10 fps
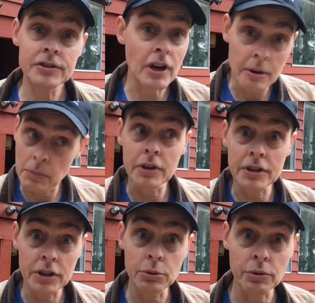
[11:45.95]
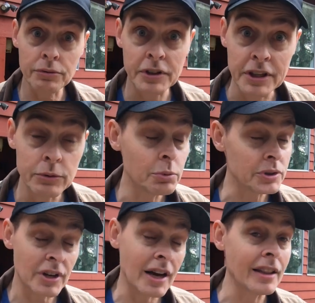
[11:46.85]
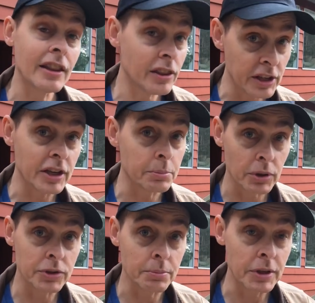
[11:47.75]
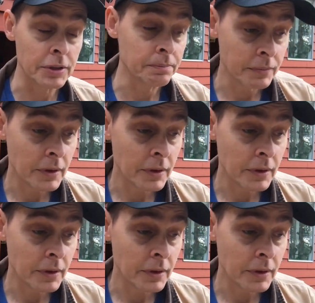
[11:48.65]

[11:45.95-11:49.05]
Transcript: tumble into the ravine, was unthinkable to me.